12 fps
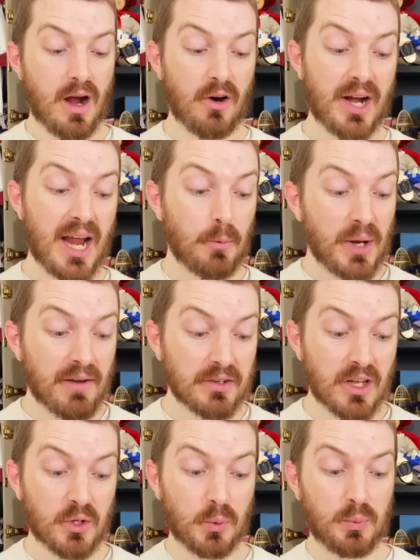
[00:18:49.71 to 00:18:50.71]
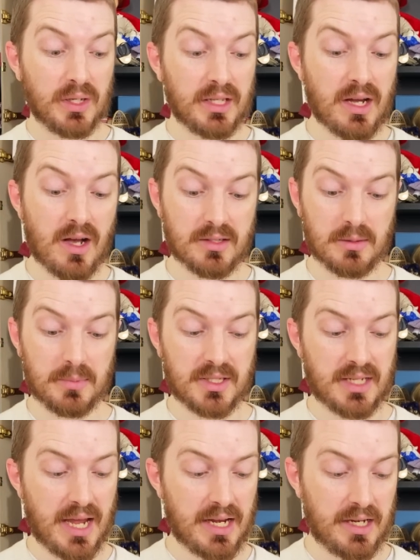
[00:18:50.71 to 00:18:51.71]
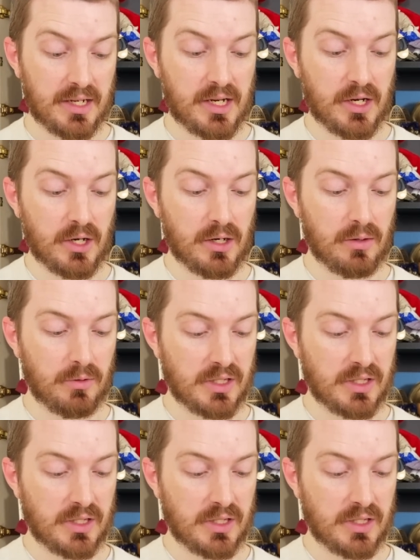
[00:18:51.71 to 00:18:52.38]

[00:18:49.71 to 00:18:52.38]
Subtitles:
All right, and we have another really awesome set in here